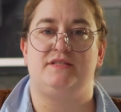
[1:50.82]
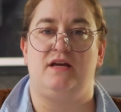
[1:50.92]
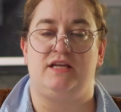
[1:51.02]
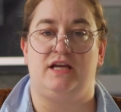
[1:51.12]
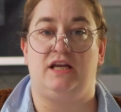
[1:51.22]

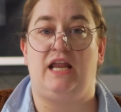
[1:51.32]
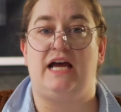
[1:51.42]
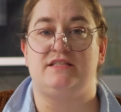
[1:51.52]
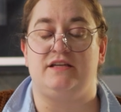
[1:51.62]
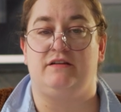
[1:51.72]
studying
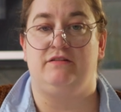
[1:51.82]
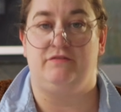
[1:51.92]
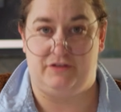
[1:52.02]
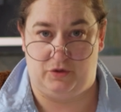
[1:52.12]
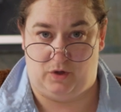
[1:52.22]
classic
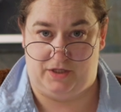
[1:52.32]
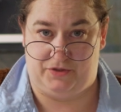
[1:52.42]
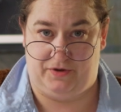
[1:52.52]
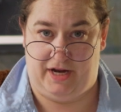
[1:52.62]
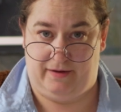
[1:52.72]

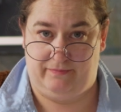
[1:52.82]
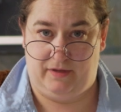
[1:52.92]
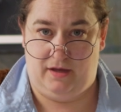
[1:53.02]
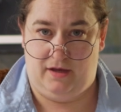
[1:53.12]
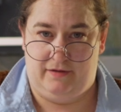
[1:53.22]
viennoiserie.
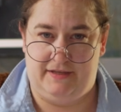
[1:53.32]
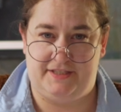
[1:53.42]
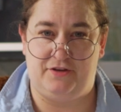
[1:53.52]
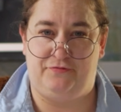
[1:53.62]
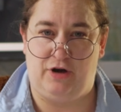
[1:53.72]
This
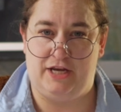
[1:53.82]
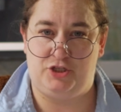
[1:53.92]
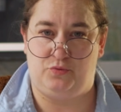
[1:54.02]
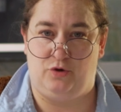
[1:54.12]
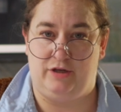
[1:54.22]
is a
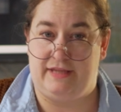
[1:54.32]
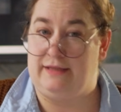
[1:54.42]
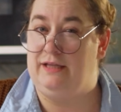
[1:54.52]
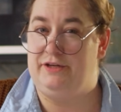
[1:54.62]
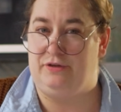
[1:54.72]
French word that
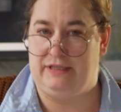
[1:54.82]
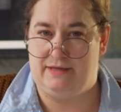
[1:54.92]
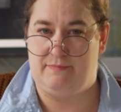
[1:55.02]
literally